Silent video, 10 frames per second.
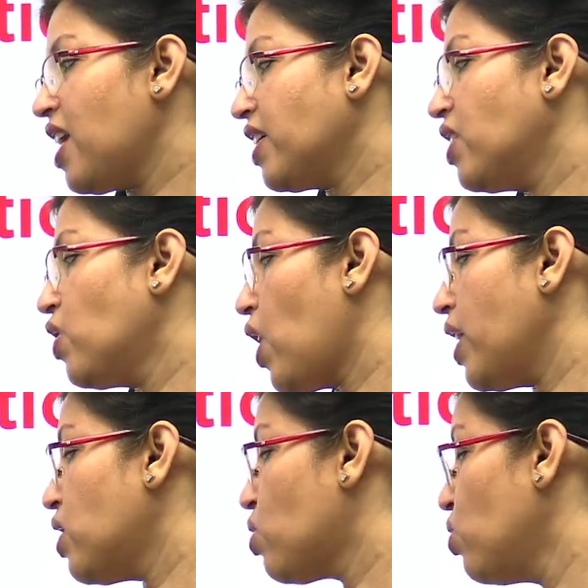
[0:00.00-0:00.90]
that can
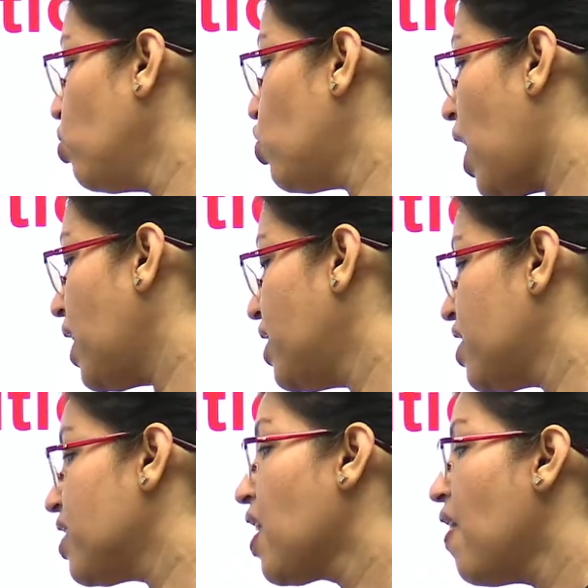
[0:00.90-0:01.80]
rise to new
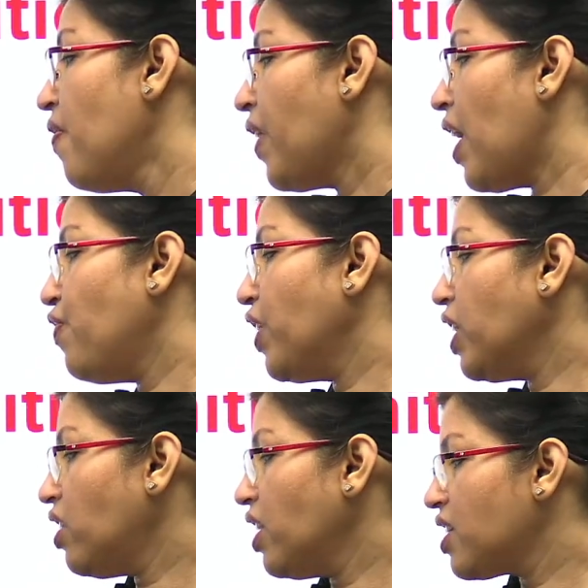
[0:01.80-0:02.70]
challenges and
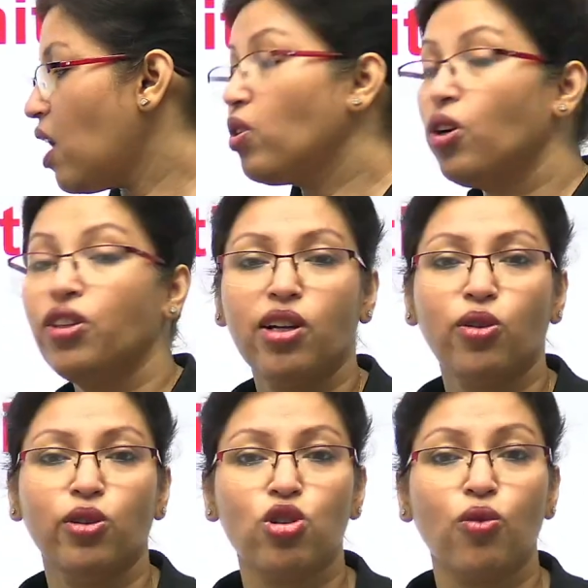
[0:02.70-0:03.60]
figure things out on their
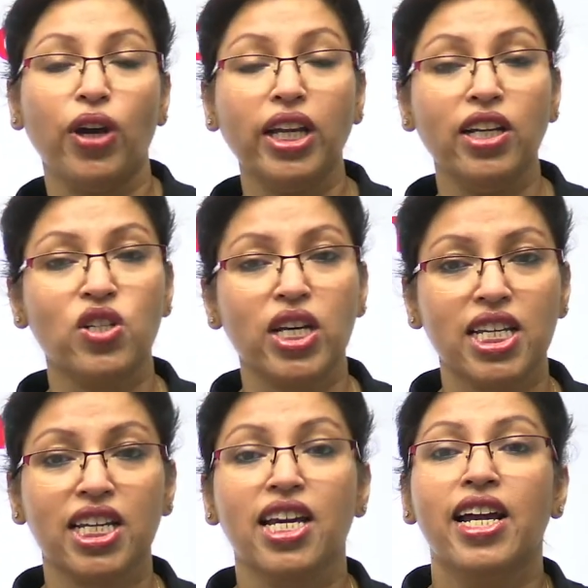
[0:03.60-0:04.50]
own. So very
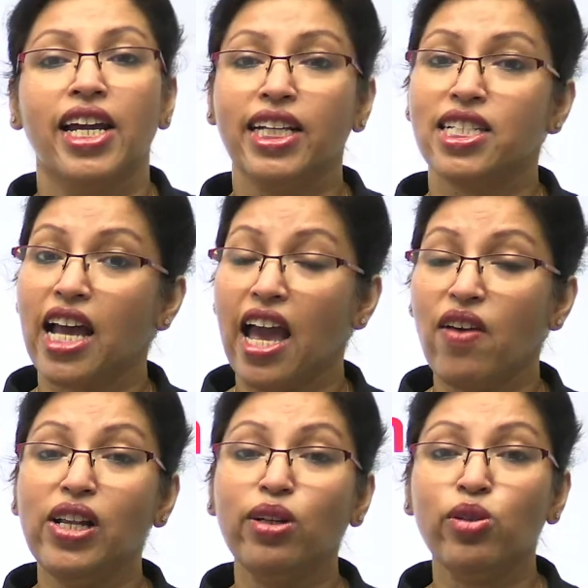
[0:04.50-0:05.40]
interesting.
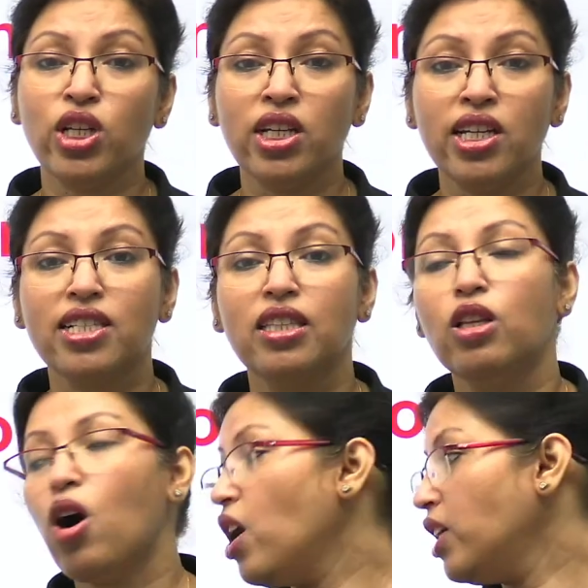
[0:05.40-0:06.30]
Evolution is
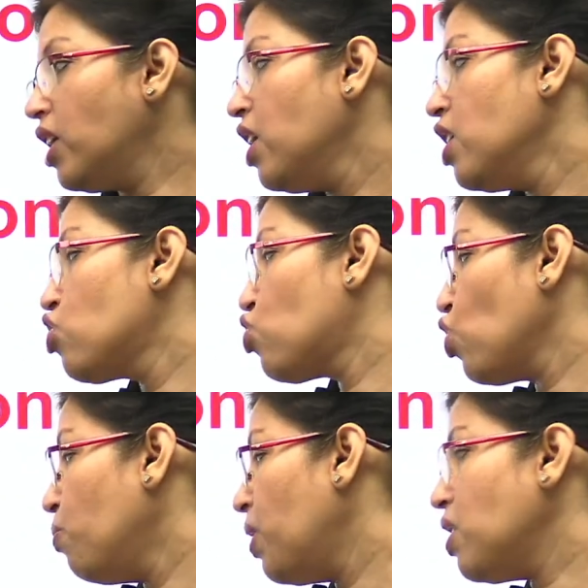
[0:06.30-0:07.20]
not
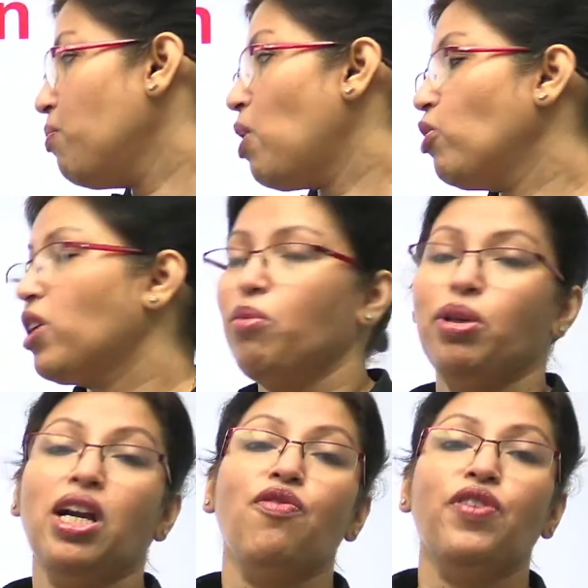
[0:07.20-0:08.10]
so much about
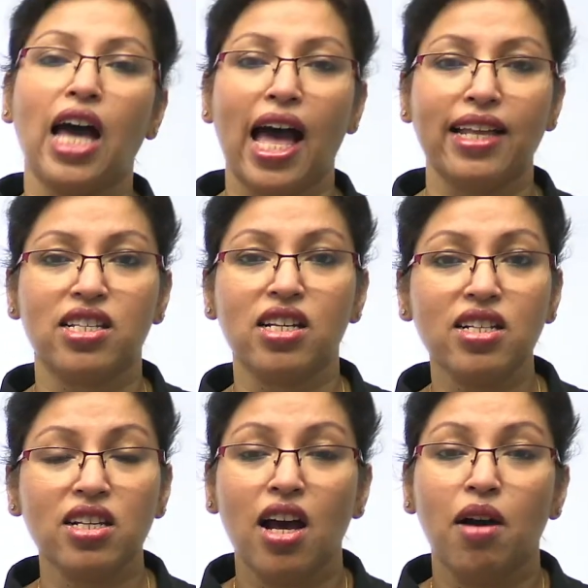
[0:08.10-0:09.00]
coming up with
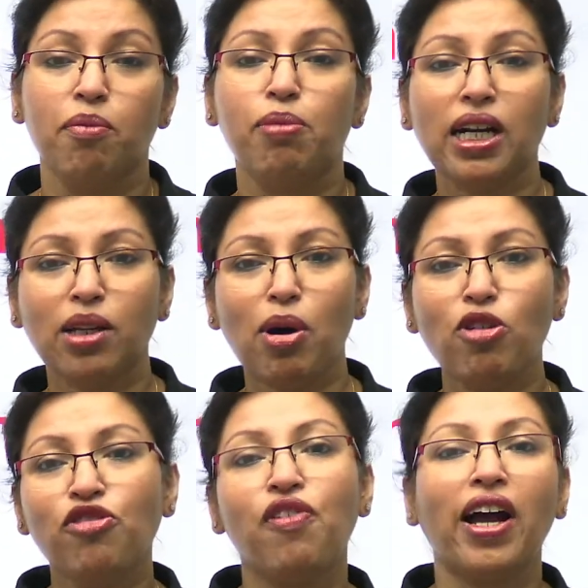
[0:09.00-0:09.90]
answers, but
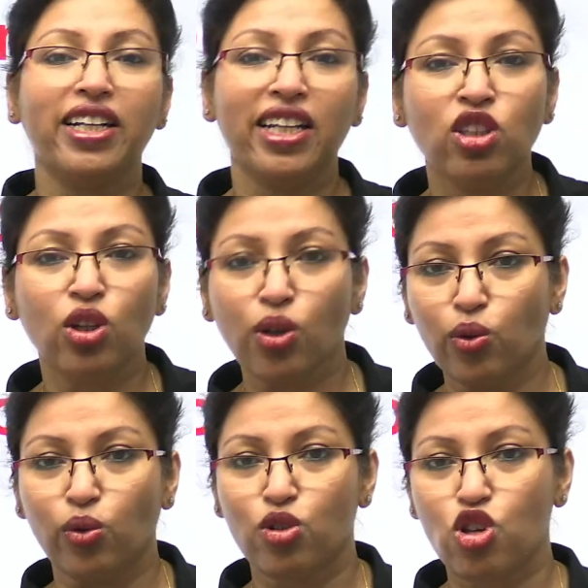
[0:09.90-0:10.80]
about fighting
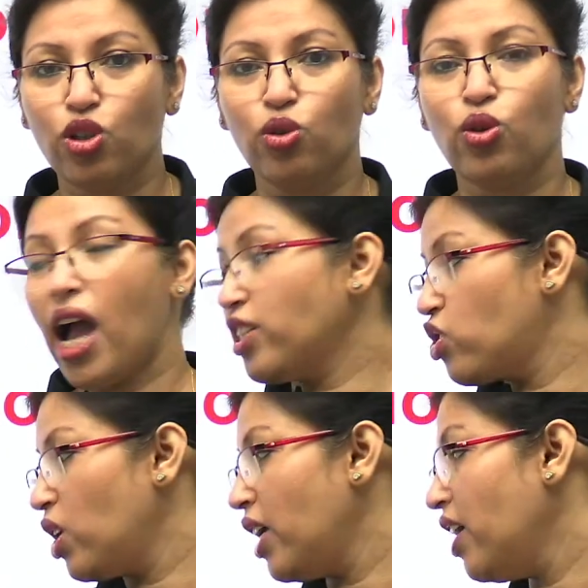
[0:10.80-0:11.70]
through. So you
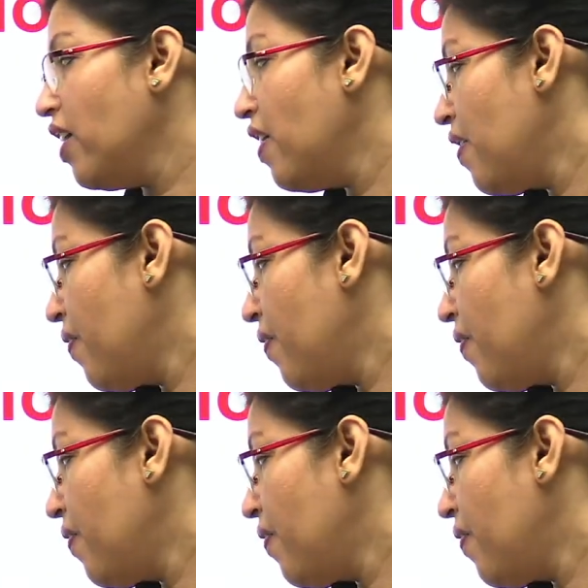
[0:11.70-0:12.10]
actually